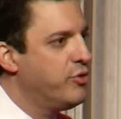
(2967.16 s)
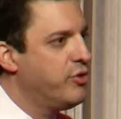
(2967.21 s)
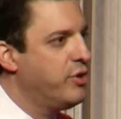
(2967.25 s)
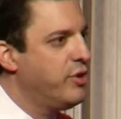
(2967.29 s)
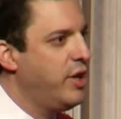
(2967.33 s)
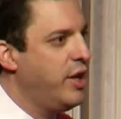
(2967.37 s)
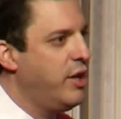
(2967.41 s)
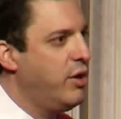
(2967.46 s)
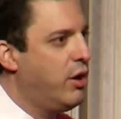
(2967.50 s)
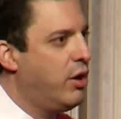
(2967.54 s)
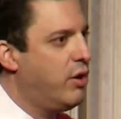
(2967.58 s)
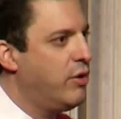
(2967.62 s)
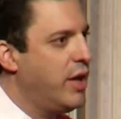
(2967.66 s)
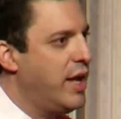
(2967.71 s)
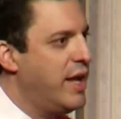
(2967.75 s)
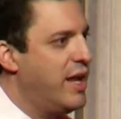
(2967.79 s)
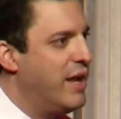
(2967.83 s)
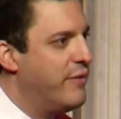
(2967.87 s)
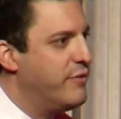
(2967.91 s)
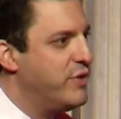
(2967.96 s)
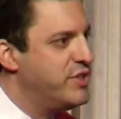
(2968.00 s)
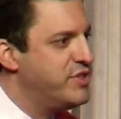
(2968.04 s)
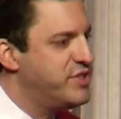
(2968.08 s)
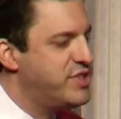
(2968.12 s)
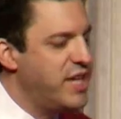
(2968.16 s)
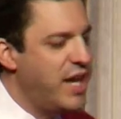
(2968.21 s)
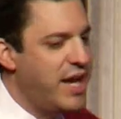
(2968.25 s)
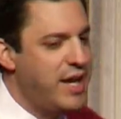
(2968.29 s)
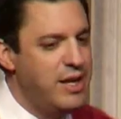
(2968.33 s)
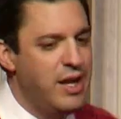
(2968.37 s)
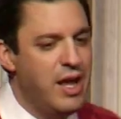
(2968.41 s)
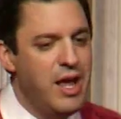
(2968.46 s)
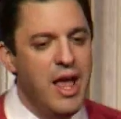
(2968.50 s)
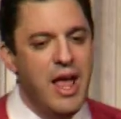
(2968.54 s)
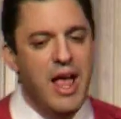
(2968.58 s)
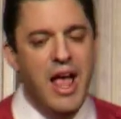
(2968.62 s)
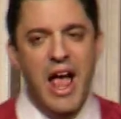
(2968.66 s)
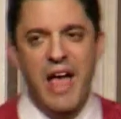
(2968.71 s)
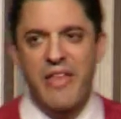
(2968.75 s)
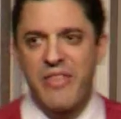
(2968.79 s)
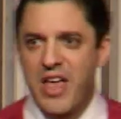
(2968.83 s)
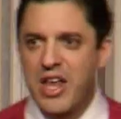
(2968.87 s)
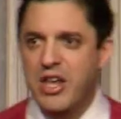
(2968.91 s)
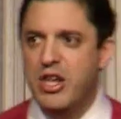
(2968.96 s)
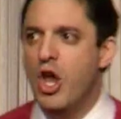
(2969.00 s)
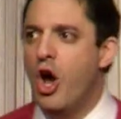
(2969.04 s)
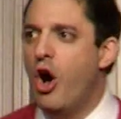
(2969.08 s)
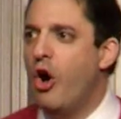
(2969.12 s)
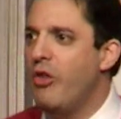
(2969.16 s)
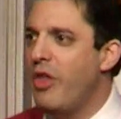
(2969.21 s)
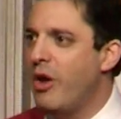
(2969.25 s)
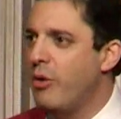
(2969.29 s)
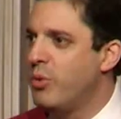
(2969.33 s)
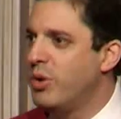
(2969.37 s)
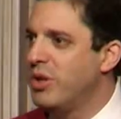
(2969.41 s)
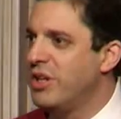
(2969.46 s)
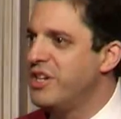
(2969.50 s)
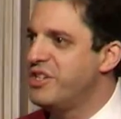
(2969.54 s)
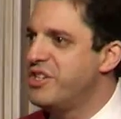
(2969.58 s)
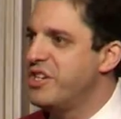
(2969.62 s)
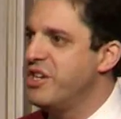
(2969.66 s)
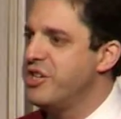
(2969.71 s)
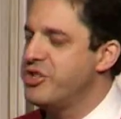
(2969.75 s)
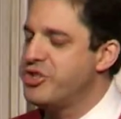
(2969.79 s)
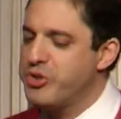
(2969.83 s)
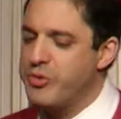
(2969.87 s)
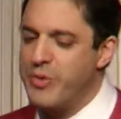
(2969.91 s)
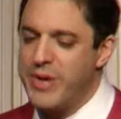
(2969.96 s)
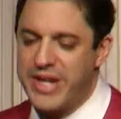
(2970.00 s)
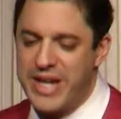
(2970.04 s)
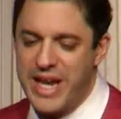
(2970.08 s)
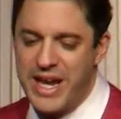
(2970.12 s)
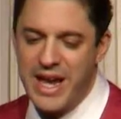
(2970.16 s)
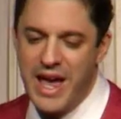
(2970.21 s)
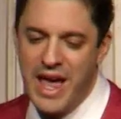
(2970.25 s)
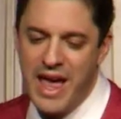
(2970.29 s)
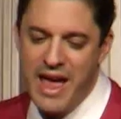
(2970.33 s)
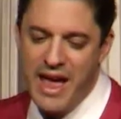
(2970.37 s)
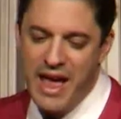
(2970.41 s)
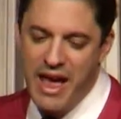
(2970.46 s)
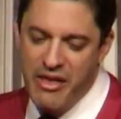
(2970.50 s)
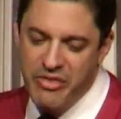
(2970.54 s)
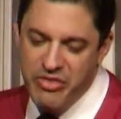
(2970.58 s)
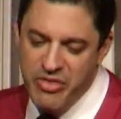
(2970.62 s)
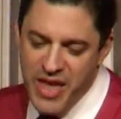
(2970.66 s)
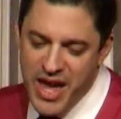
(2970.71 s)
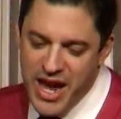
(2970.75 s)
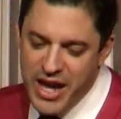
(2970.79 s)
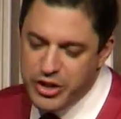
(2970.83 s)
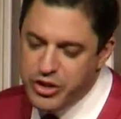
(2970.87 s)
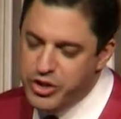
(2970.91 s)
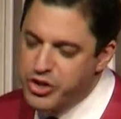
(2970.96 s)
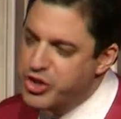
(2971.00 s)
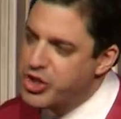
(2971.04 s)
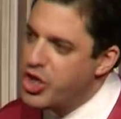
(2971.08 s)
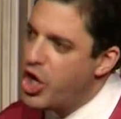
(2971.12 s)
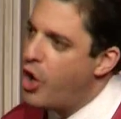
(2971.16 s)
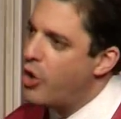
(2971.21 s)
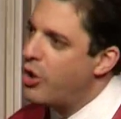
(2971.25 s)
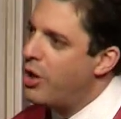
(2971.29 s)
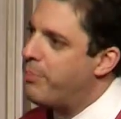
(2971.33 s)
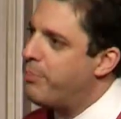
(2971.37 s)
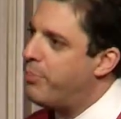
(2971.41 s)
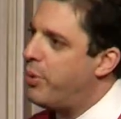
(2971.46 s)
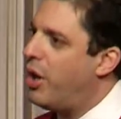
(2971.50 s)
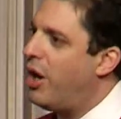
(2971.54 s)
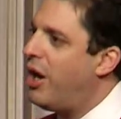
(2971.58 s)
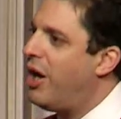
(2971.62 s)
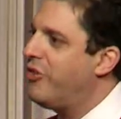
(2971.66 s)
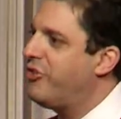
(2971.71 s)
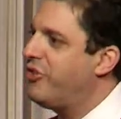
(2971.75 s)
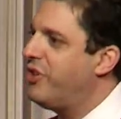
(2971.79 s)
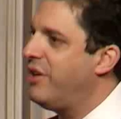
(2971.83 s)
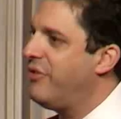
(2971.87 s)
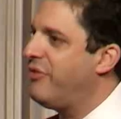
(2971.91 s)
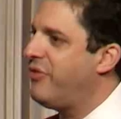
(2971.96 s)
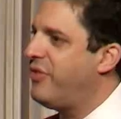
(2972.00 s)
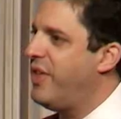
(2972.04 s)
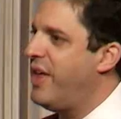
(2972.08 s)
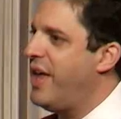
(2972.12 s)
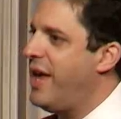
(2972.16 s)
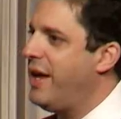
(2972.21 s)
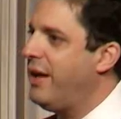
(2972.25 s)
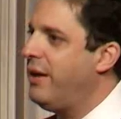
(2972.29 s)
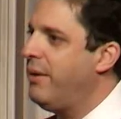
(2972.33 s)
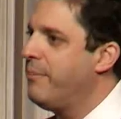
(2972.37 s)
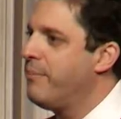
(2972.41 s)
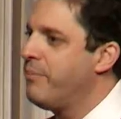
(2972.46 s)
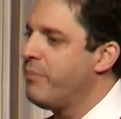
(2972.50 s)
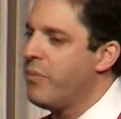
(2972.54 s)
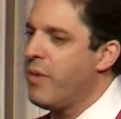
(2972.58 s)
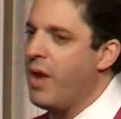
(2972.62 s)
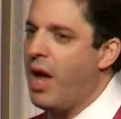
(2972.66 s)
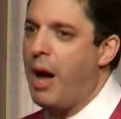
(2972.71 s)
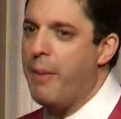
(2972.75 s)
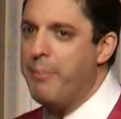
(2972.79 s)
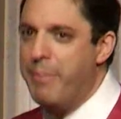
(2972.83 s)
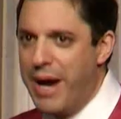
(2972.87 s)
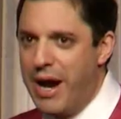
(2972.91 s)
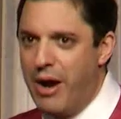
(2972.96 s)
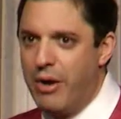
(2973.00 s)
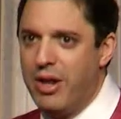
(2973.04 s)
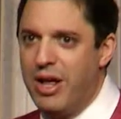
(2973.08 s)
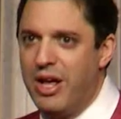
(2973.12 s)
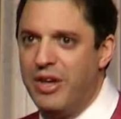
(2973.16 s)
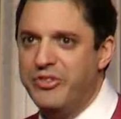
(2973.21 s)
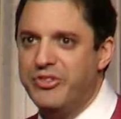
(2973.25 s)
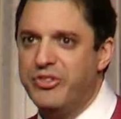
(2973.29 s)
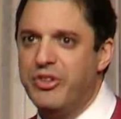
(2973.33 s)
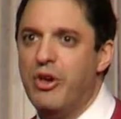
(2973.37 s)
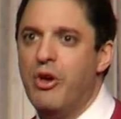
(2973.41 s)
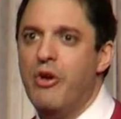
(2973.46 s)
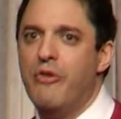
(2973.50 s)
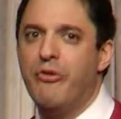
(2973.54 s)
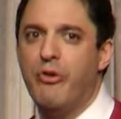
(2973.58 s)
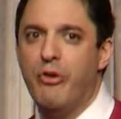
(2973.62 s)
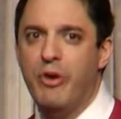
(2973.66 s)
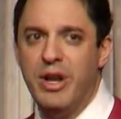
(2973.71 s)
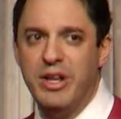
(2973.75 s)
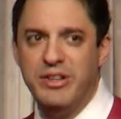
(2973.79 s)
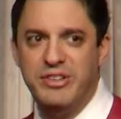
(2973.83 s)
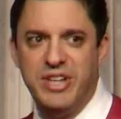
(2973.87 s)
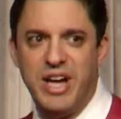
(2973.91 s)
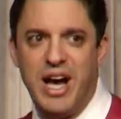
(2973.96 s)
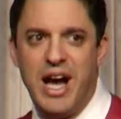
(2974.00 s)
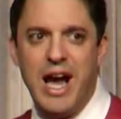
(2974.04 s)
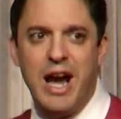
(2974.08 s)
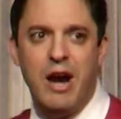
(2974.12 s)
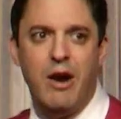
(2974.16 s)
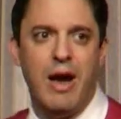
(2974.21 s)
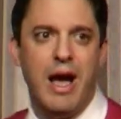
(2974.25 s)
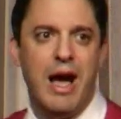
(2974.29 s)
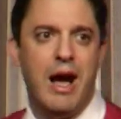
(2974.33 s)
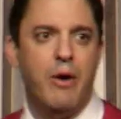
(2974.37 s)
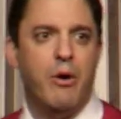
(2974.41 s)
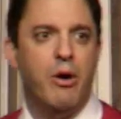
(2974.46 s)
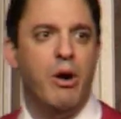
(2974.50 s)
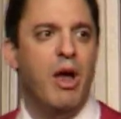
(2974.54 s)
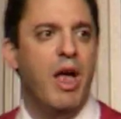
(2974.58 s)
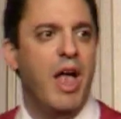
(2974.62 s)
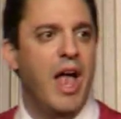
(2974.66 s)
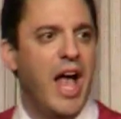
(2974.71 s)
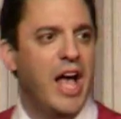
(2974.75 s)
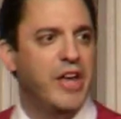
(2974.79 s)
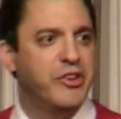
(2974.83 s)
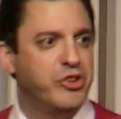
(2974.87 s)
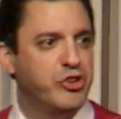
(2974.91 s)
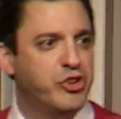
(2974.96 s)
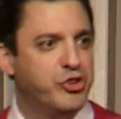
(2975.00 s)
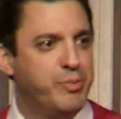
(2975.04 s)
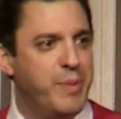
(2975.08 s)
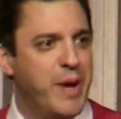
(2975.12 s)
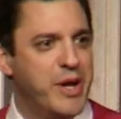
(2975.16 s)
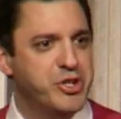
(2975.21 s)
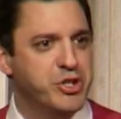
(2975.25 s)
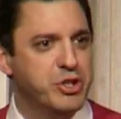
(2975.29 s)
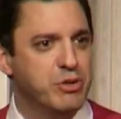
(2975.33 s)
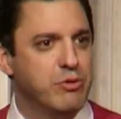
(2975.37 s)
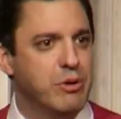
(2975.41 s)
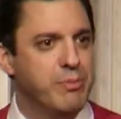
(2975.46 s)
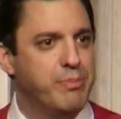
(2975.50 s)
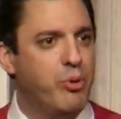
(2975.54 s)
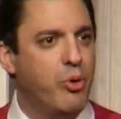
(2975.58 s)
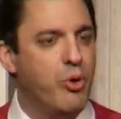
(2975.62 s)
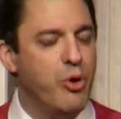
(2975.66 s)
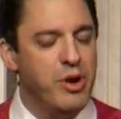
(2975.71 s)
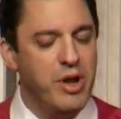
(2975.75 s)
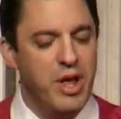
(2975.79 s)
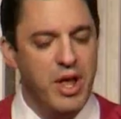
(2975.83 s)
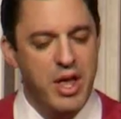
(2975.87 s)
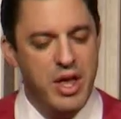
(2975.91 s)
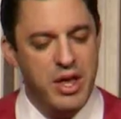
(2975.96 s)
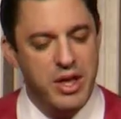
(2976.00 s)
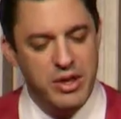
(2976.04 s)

in every state, and they know that religion is shrinking, and they showed a positive thing about us for an entire hour as a special report.